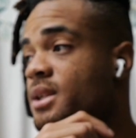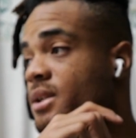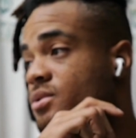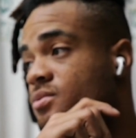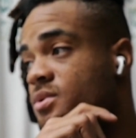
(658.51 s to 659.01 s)
I
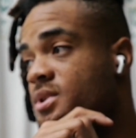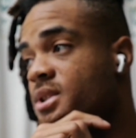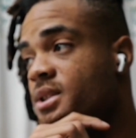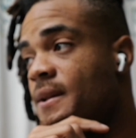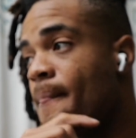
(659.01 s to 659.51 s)
used
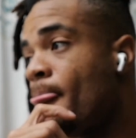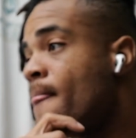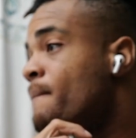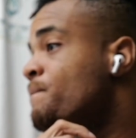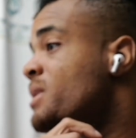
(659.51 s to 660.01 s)
it
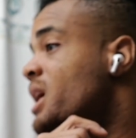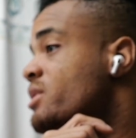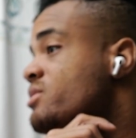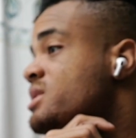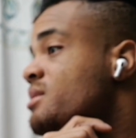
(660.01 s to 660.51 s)

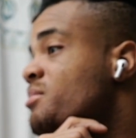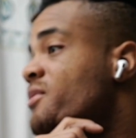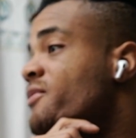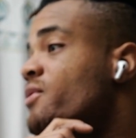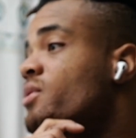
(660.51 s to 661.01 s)

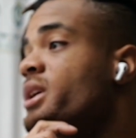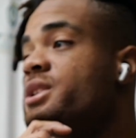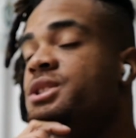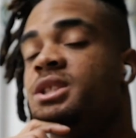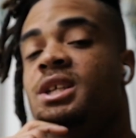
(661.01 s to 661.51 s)
before I
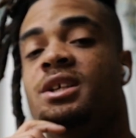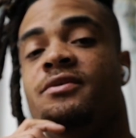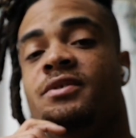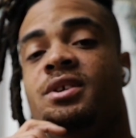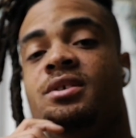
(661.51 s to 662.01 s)

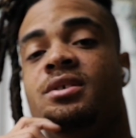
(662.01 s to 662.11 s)
shaved.